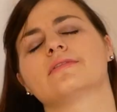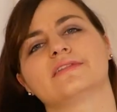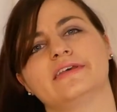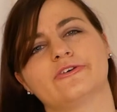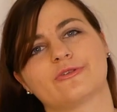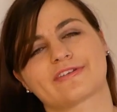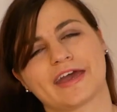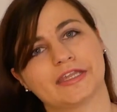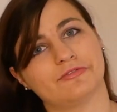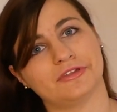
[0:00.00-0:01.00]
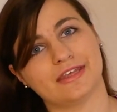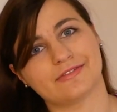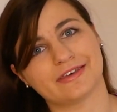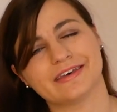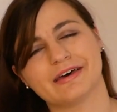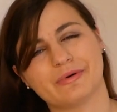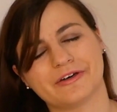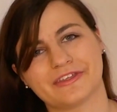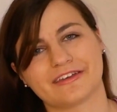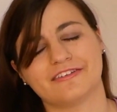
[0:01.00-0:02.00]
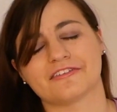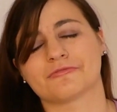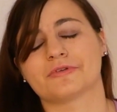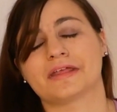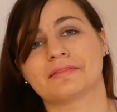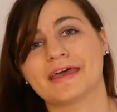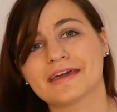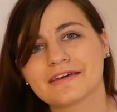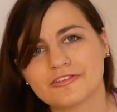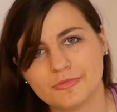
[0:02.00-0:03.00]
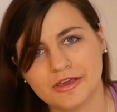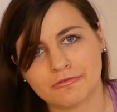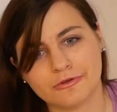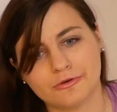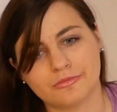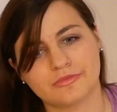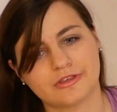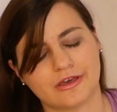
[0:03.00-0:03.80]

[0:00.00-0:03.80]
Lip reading: Leo's kind of a diva about things. He doesn't really like to be groomed,